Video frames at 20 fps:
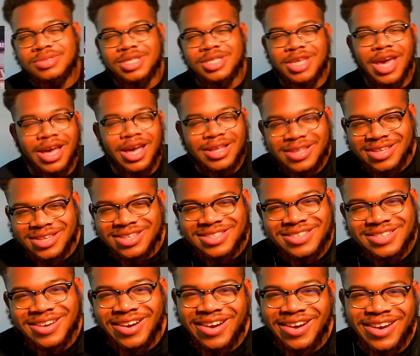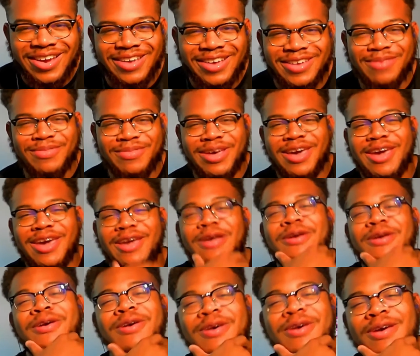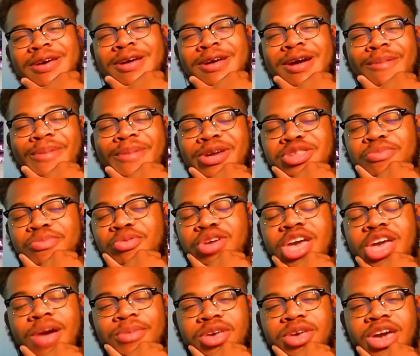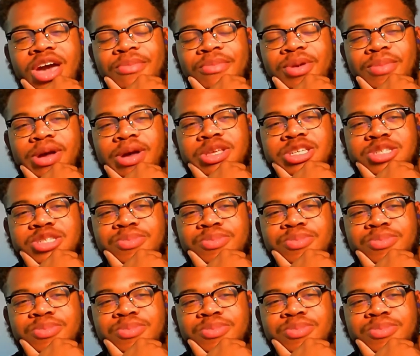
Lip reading: Yeah. All right. Hey, I'm actually pretty happy about this